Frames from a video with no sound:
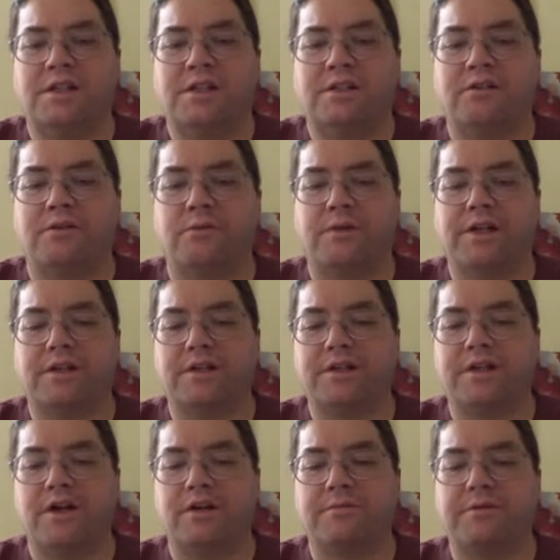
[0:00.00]
with a weekly
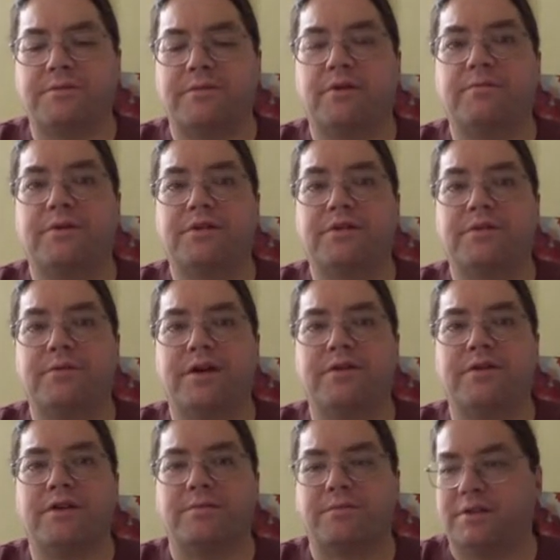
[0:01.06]
startup and small business
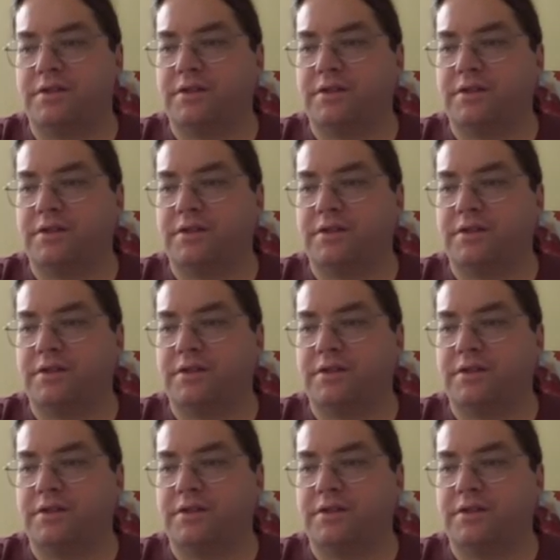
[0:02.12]
roundup.